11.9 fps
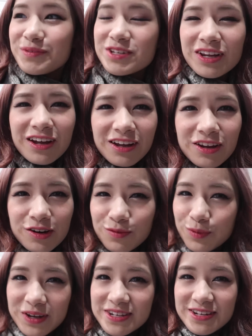It's got like a lot of
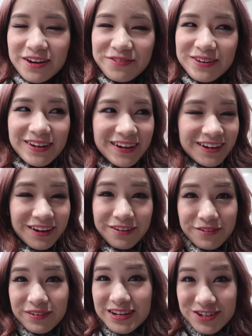weird stuff in here, a lot
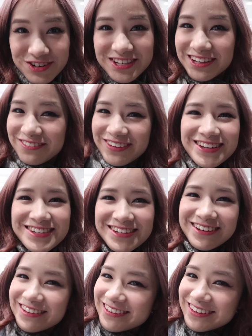of interesting things, so
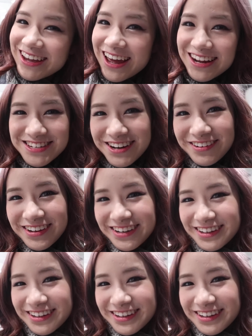yeah, let's go in.